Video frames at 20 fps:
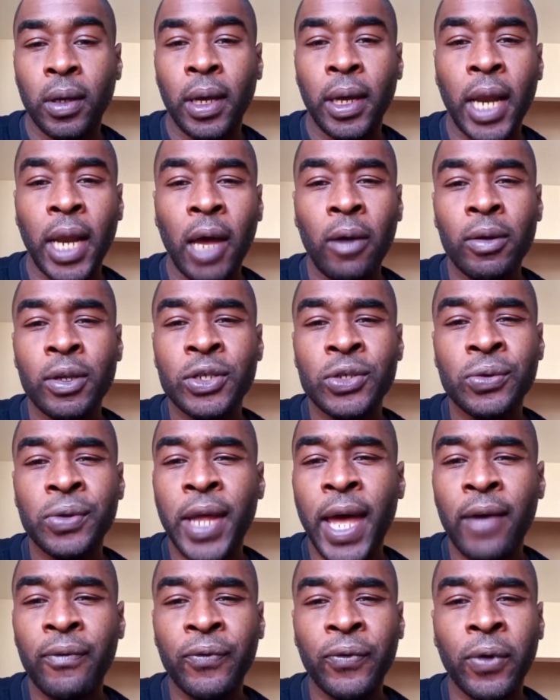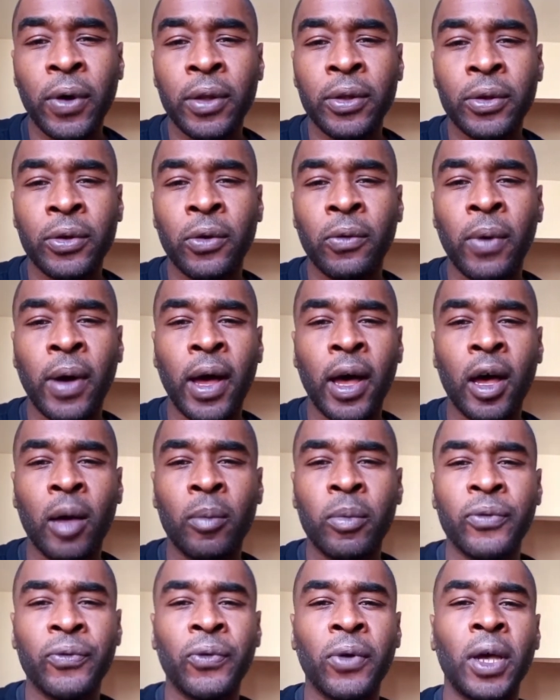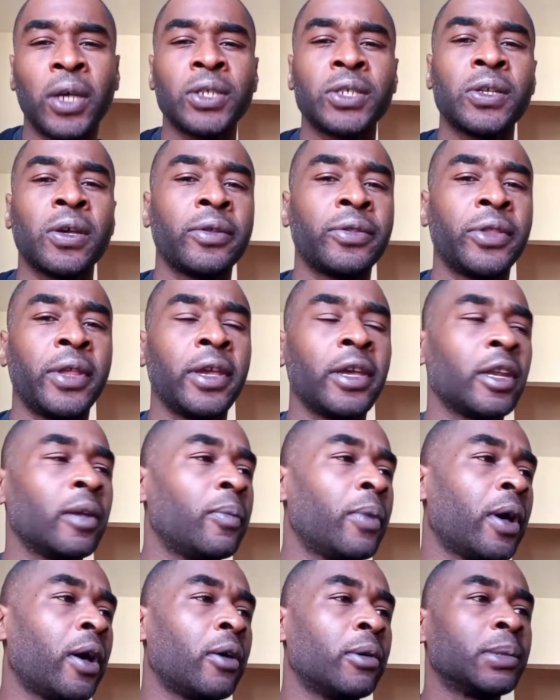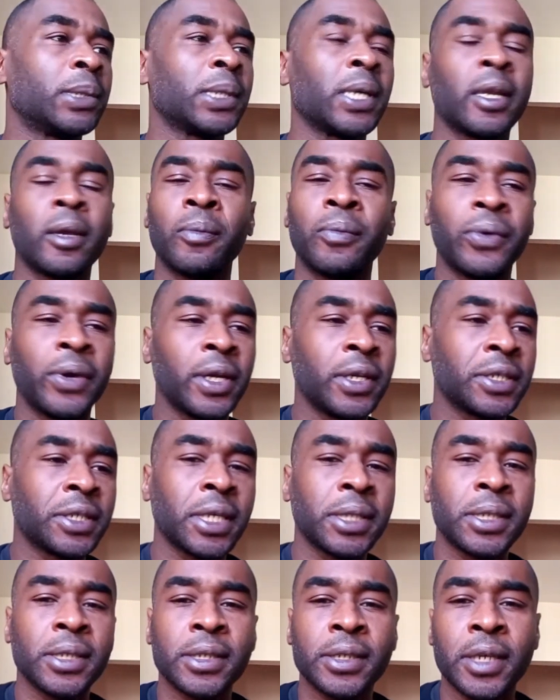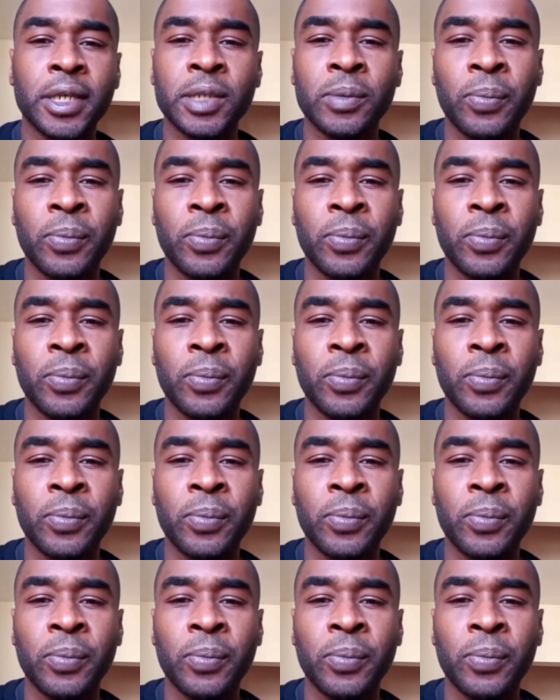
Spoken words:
And I would do that for a little while before I start thinking about trying to bring such and such